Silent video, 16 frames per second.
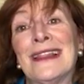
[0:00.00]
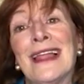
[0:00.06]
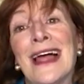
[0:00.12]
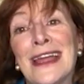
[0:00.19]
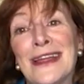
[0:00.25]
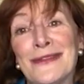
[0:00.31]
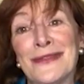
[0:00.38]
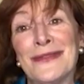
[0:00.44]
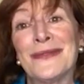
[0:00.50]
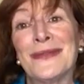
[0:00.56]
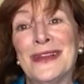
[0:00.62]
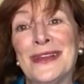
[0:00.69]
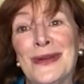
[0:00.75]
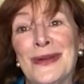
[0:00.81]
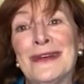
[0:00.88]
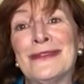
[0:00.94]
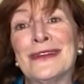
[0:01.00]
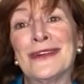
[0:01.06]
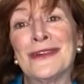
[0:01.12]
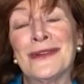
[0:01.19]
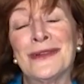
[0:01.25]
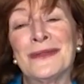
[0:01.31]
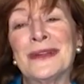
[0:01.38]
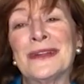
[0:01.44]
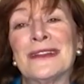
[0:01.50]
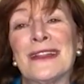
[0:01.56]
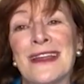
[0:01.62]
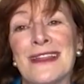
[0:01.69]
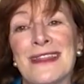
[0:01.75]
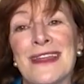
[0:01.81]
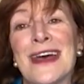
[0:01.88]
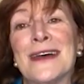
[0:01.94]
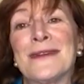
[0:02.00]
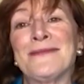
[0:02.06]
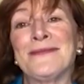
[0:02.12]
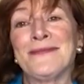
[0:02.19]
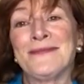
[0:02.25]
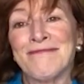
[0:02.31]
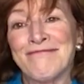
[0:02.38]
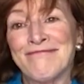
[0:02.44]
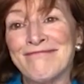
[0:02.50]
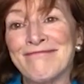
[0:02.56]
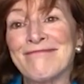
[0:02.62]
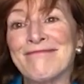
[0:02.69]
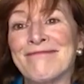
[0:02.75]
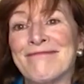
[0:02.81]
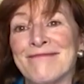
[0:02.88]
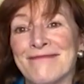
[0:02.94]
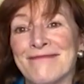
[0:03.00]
life when you have a career like that. Well,